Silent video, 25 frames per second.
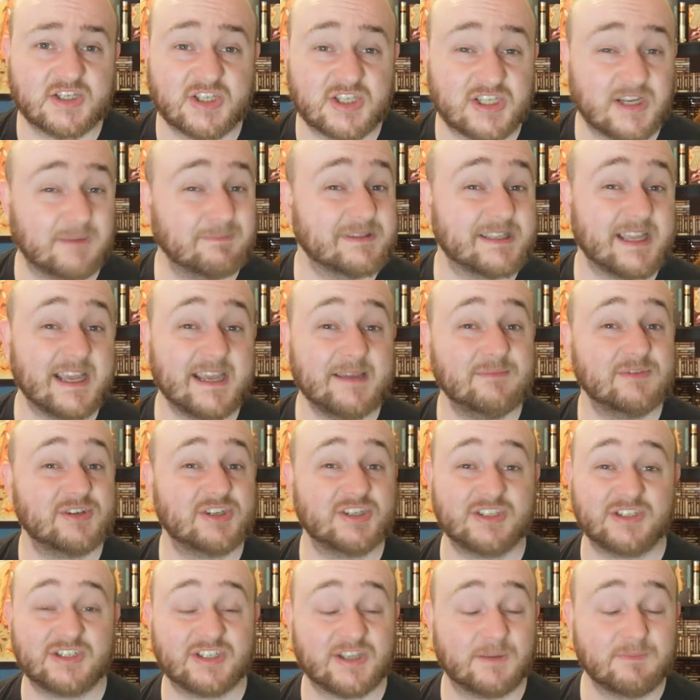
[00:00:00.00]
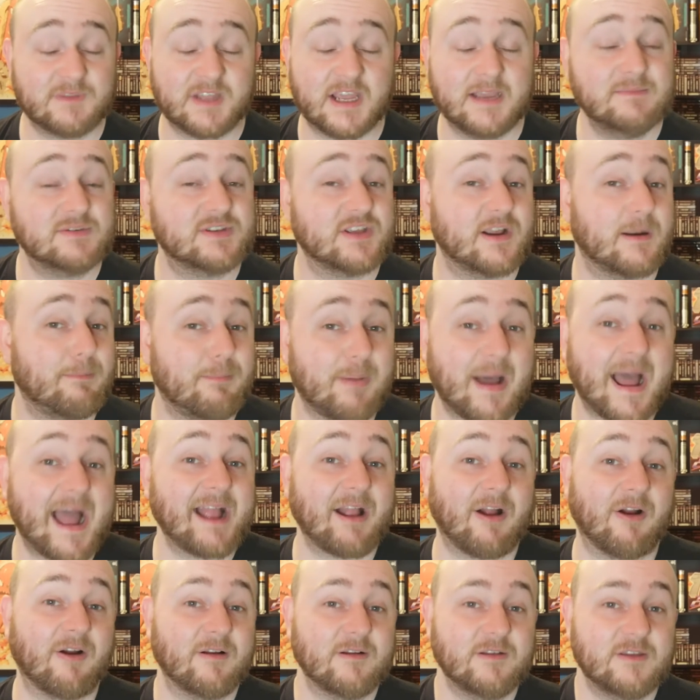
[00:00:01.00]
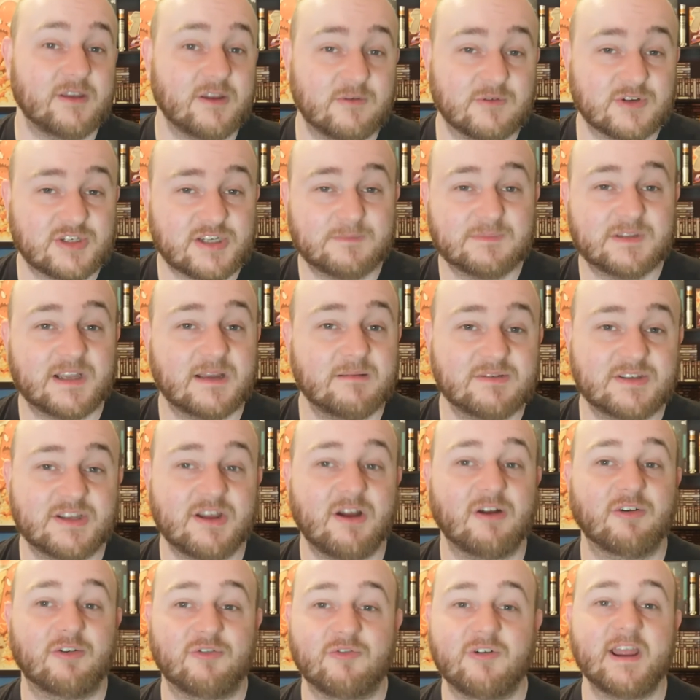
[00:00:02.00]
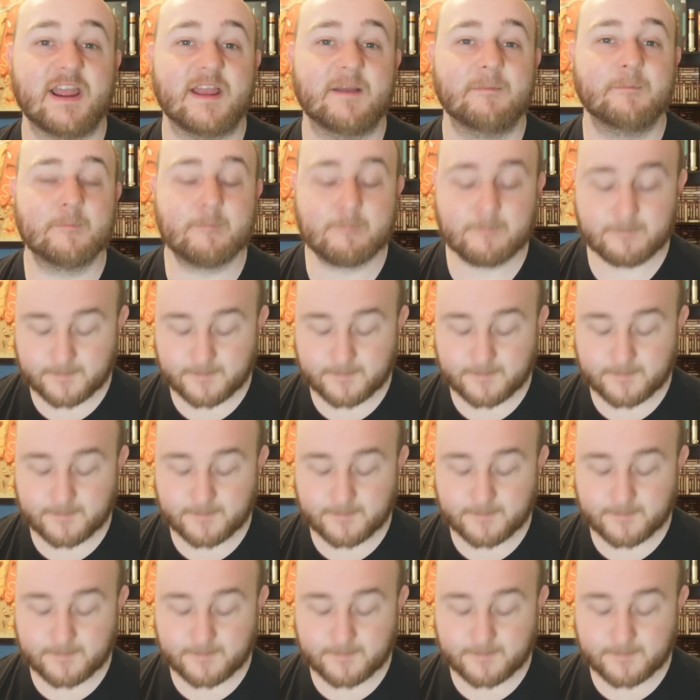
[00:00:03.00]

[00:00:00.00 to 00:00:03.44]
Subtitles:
And sometimes they're a banger, you know. Sometimes they are great.